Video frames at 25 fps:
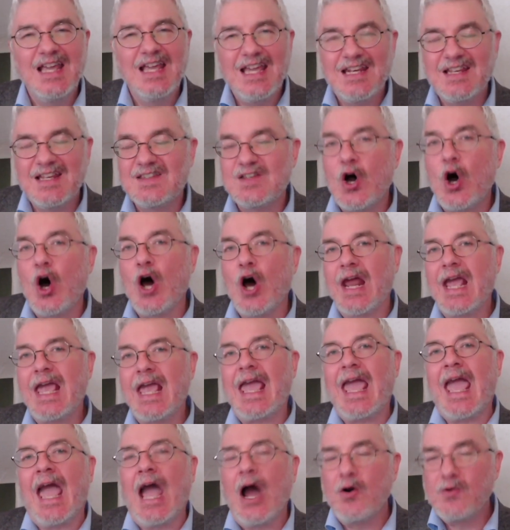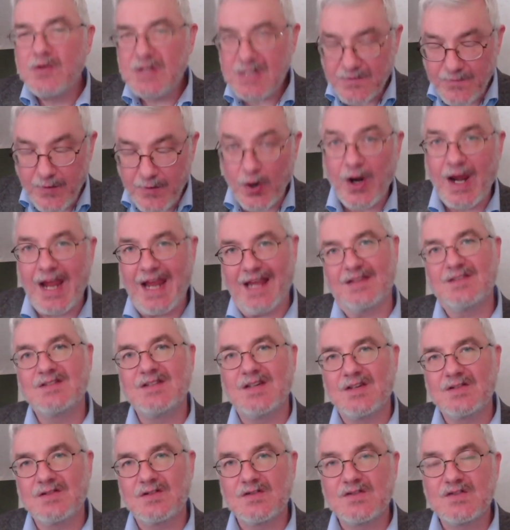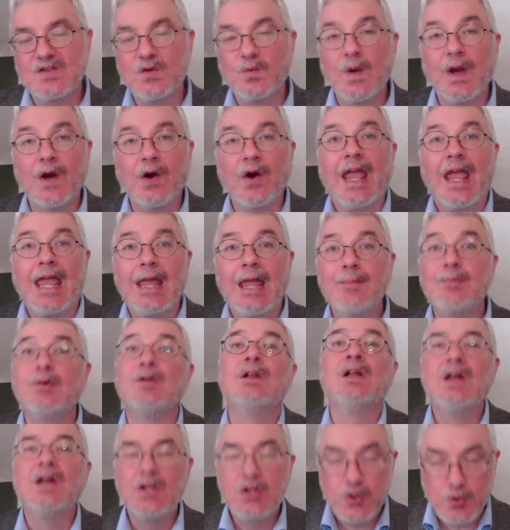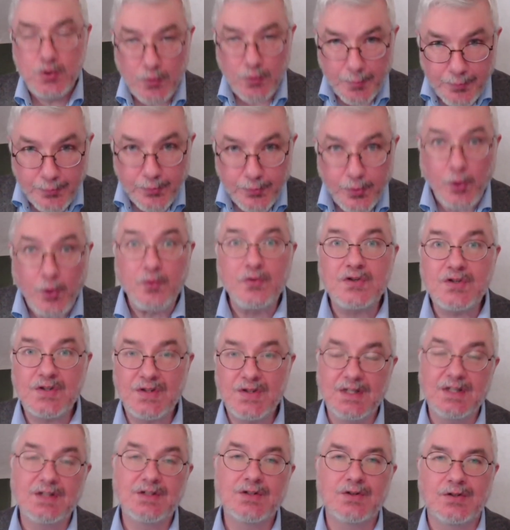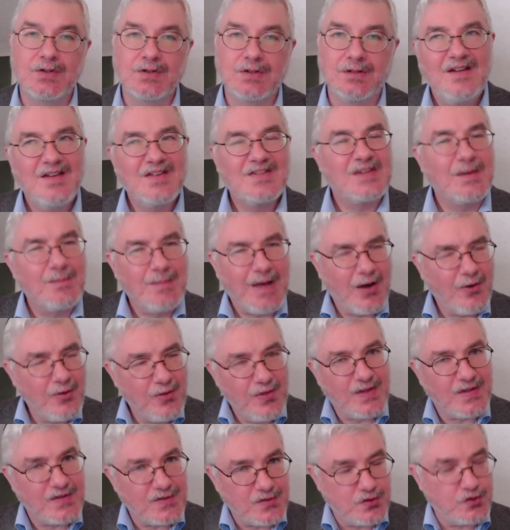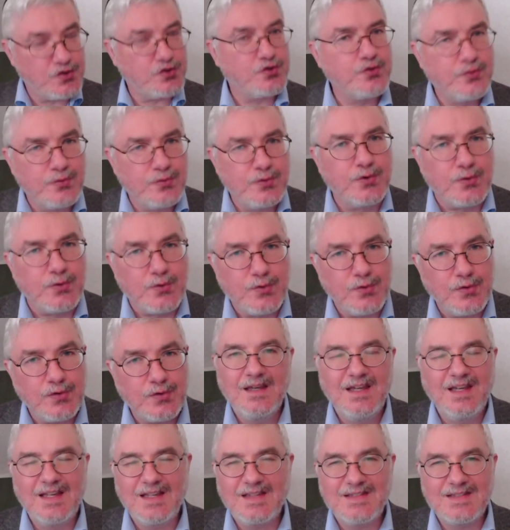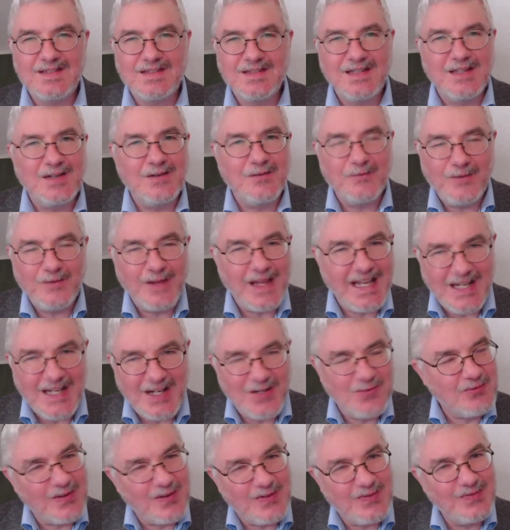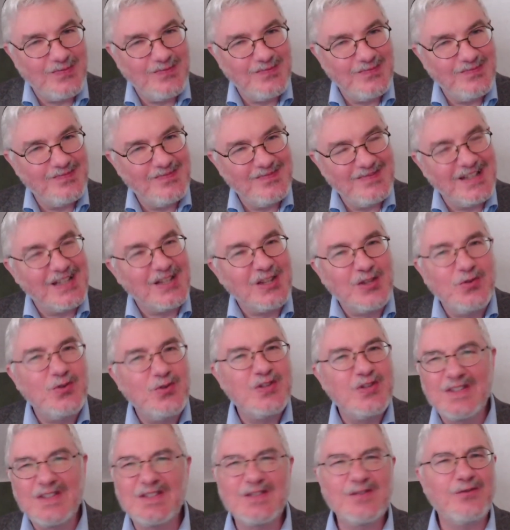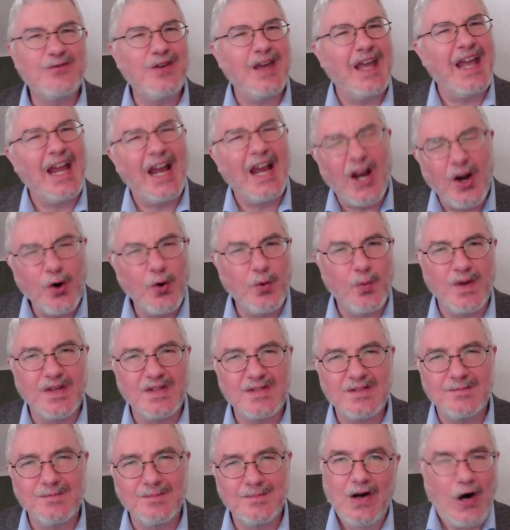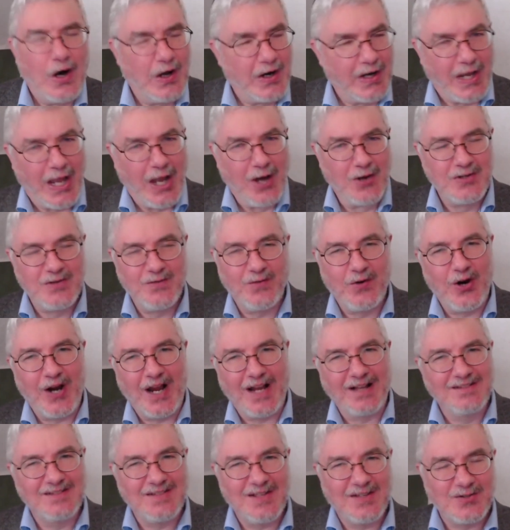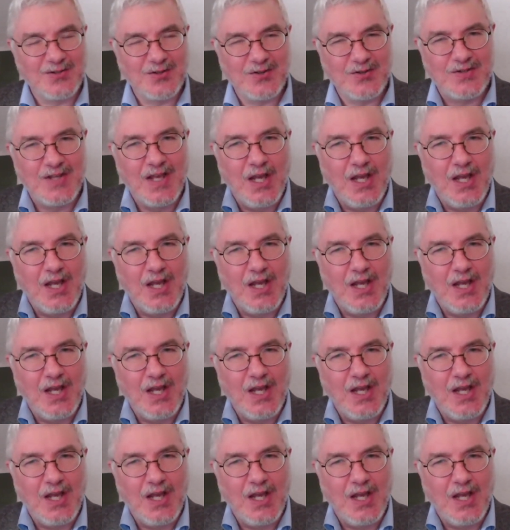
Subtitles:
it is on account of our ancestors that we are able to approach the eternal. Somehow this truth gets conflated with illusions of heroism. On account of our ancestors'